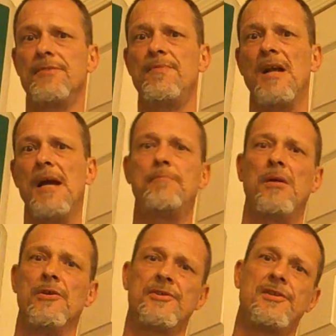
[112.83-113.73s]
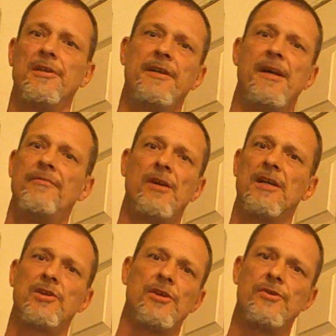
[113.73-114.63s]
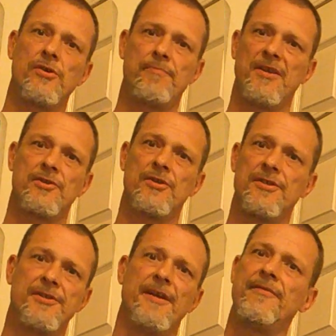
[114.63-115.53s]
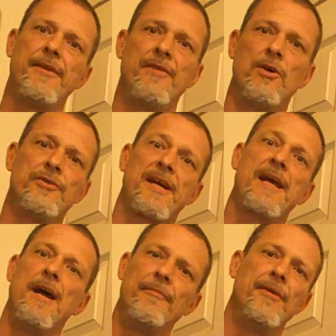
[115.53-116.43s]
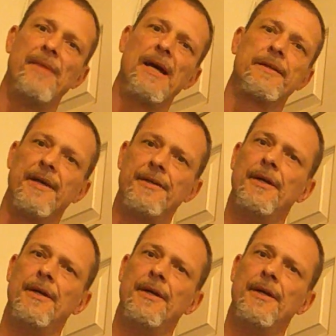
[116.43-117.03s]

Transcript: but I personally never actually took pictures, never even owned a camera back then.